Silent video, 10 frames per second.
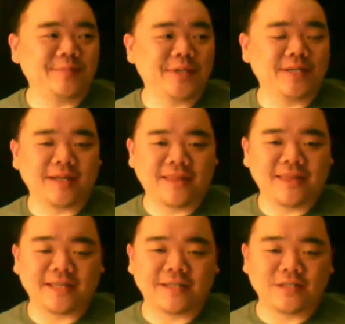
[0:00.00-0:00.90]
But I
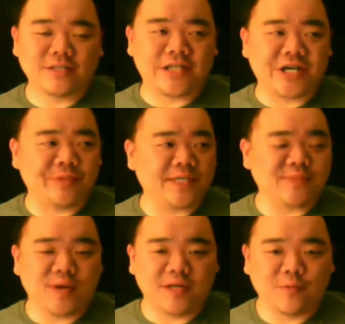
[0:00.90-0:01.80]
think Jeremy is
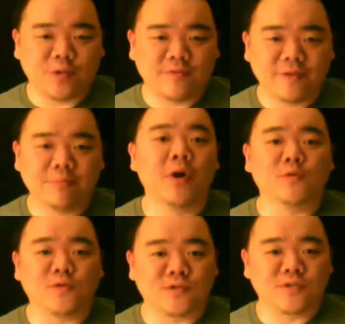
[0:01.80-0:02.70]
probably one of the
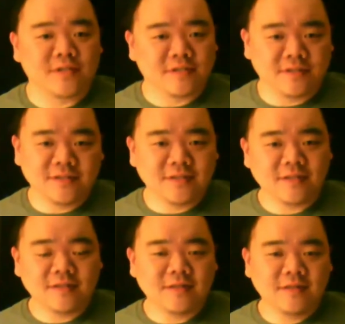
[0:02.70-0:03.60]
most,
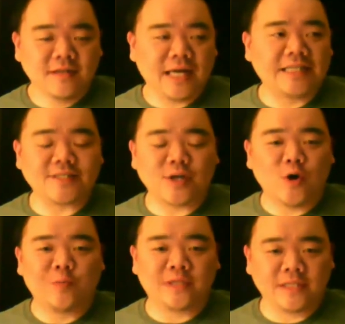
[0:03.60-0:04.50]
at least
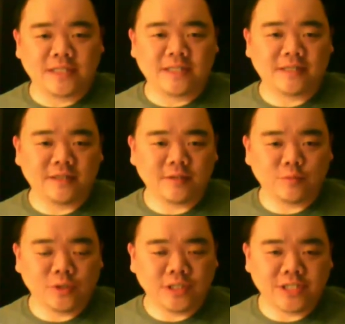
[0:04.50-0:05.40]
openly
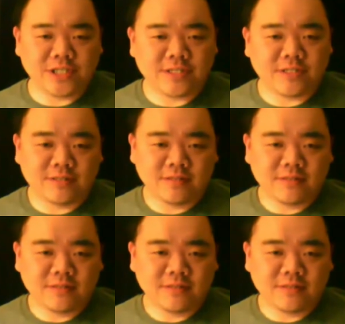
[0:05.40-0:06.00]
religious